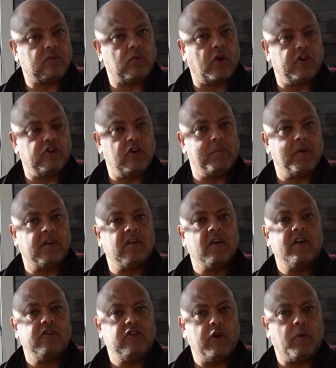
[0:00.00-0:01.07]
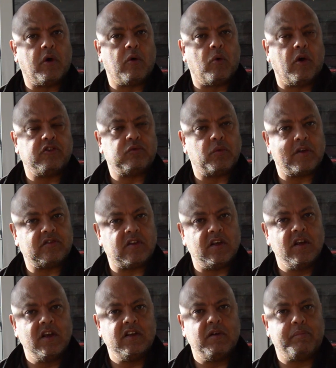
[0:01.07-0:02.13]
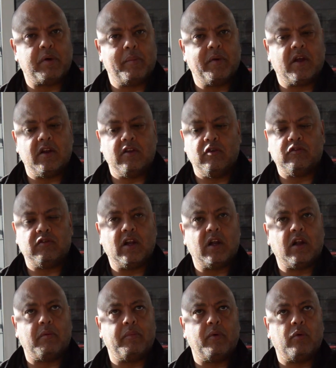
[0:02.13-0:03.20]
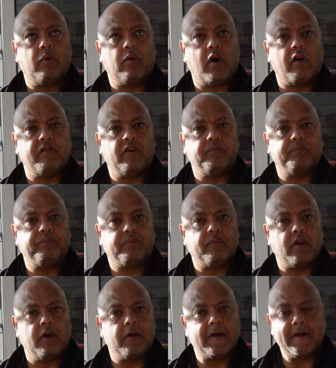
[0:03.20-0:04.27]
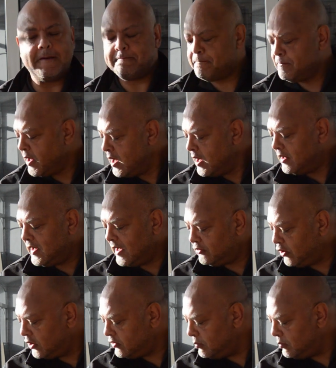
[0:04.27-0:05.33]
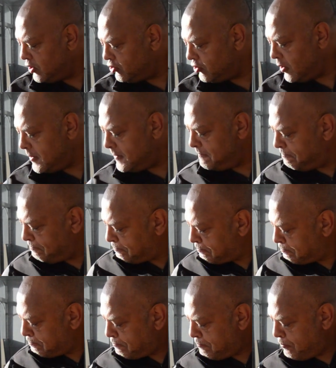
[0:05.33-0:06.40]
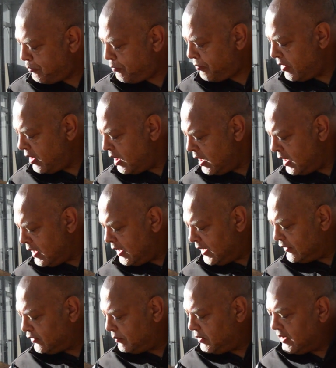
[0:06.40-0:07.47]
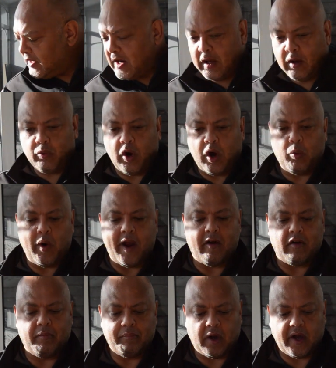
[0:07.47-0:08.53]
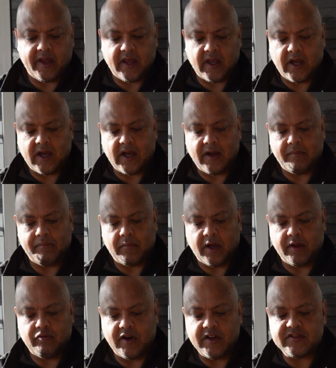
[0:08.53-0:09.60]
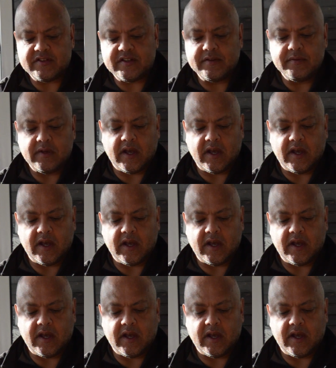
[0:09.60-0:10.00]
quite humid, you are quite sweaty, you're probably going to use it a lot more often. Okay. Next item to show you is something that I wear on my wrist